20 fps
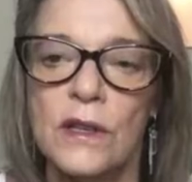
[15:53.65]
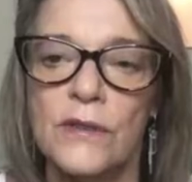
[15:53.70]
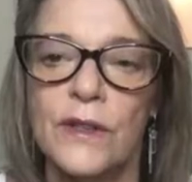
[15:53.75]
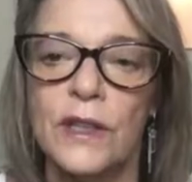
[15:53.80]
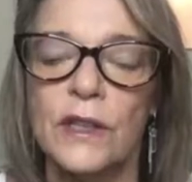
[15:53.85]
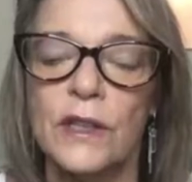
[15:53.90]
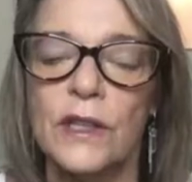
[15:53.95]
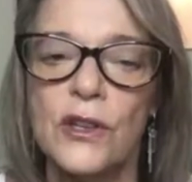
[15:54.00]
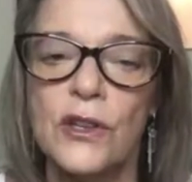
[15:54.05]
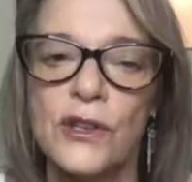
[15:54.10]

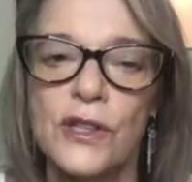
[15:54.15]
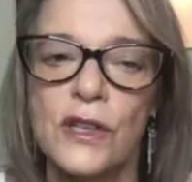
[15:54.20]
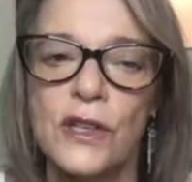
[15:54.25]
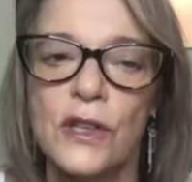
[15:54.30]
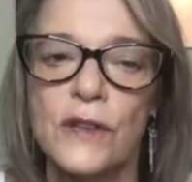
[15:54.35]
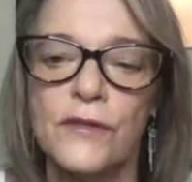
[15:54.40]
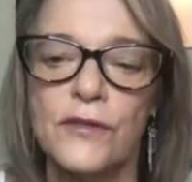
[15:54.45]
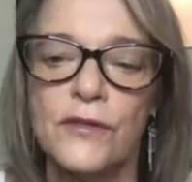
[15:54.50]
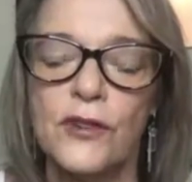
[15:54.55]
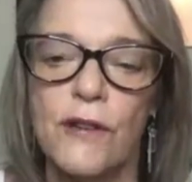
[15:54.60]
Feeling
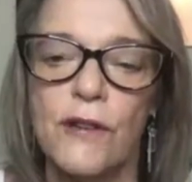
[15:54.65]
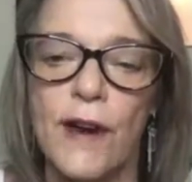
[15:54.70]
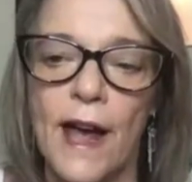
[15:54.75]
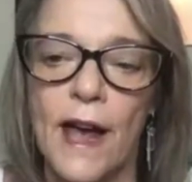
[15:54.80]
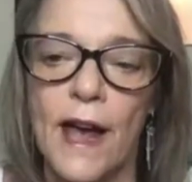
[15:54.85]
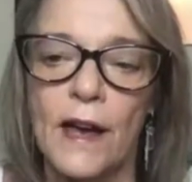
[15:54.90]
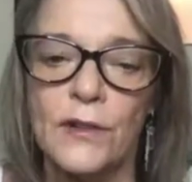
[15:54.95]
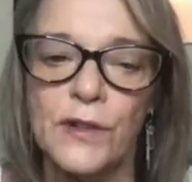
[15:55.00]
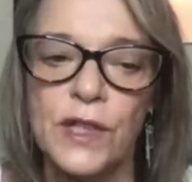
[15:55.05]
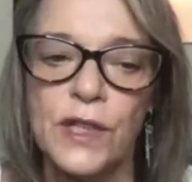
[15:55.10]
yourself
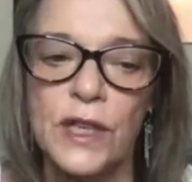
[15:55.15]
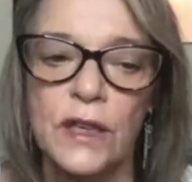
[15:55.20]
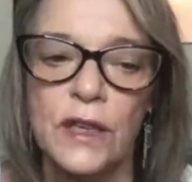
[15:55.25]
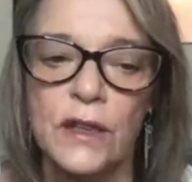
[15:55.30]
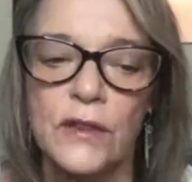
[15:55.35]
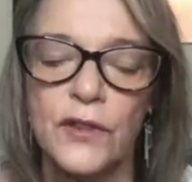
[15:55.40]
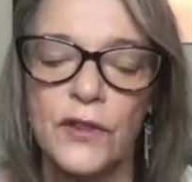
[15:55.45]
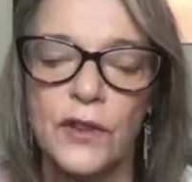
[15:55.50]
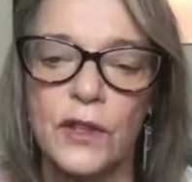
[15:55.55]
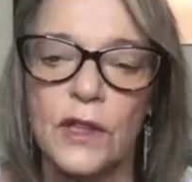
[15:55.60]

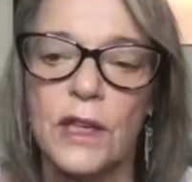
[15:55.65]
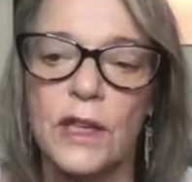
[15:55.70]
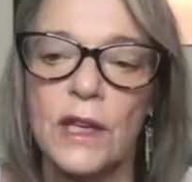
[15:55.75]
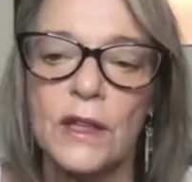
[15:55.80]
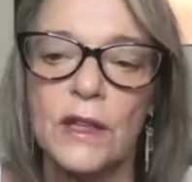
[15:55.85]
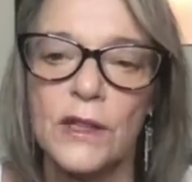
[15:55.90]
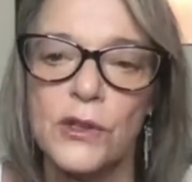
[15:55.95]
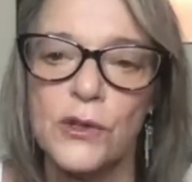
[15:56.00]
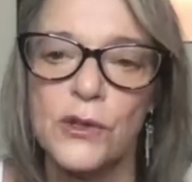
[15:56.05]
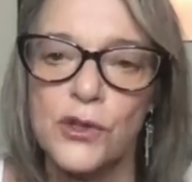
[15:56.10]
grounding, feeling
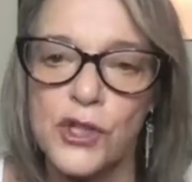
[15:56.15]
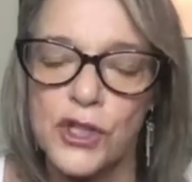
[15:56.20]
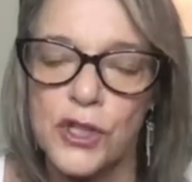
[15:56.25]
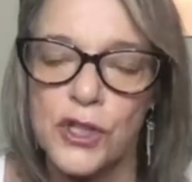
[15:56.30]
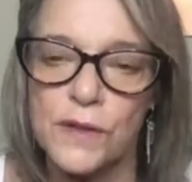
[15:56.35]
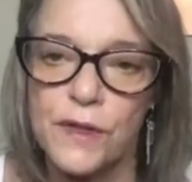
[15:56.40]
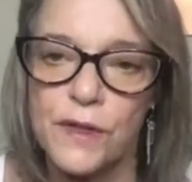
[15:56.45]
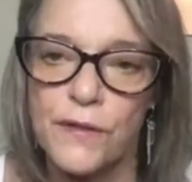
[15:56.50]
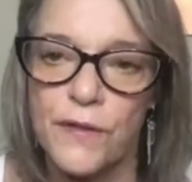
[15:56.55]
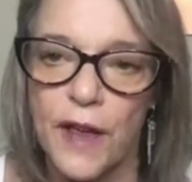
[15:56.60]
a little
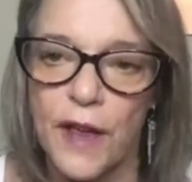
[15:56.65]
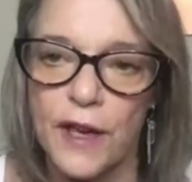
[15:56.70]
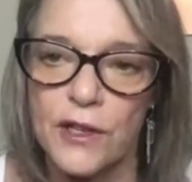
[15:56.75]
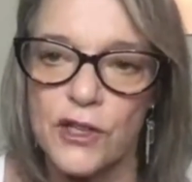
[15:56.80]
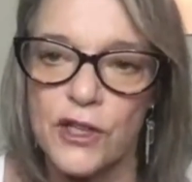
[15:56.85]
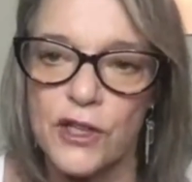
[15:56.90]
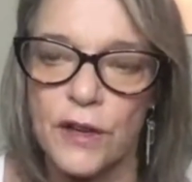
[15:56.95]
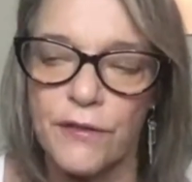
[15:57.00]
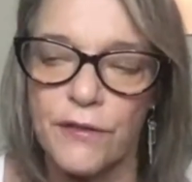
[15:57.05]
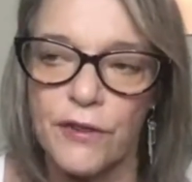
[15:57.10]
shift of
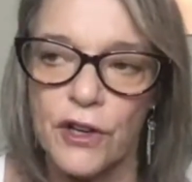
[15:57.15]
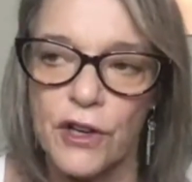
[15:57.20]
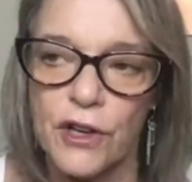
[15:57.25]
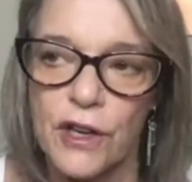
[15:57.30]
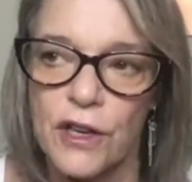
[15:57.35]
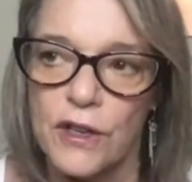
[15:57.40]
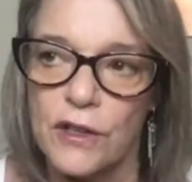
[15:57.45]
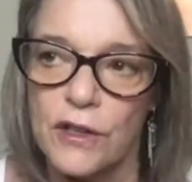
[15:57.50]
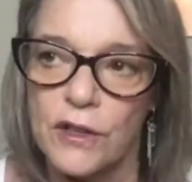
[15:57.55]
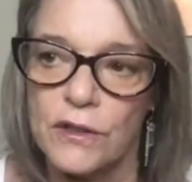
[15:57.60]
energy for
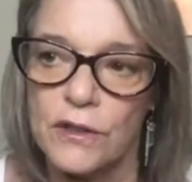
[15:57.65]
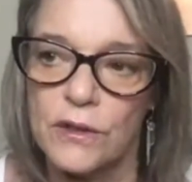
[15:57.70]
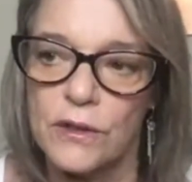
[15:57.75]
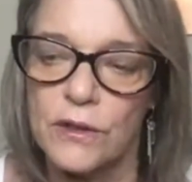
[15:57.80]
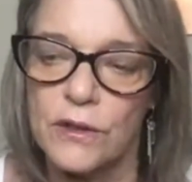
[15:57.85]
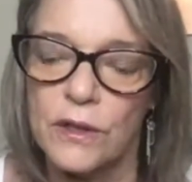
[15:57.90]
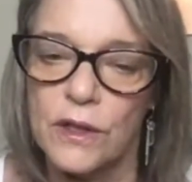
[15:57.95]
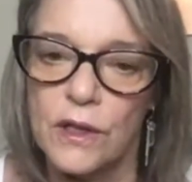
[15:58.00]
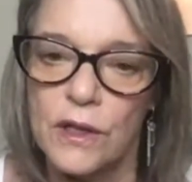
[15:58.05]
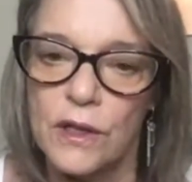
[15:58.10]
you.
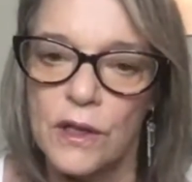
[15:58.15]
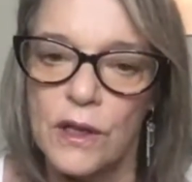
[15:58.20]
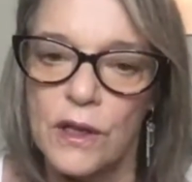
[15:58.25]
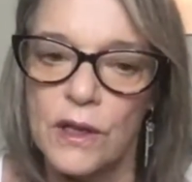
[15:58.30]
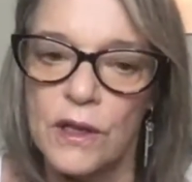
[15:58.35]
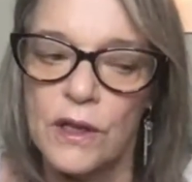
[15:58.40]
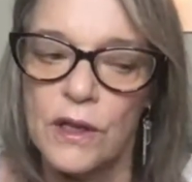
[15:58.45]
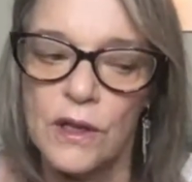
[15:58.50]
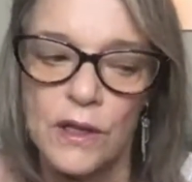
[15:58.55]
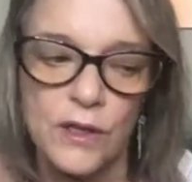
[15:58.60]

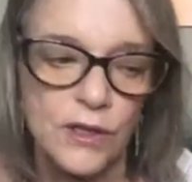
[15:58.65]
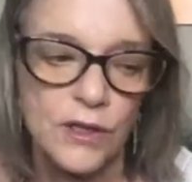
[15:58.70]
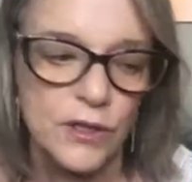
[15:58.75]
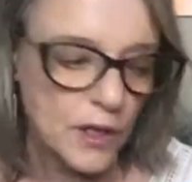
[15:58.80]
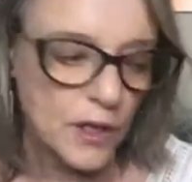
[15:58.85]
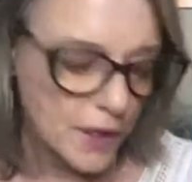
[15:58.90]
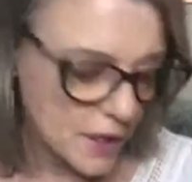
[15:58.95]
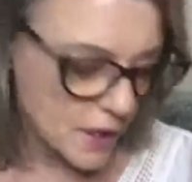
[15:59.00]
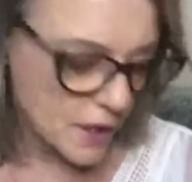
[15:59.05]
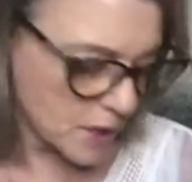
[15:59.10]

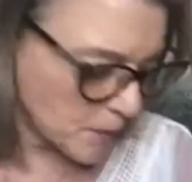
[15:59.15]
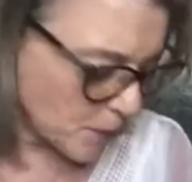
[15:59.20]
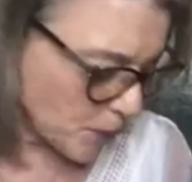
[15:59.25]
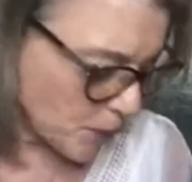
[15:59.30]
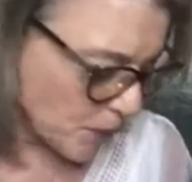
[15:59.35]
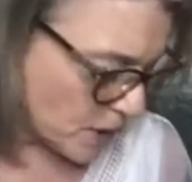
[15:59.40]
Starting to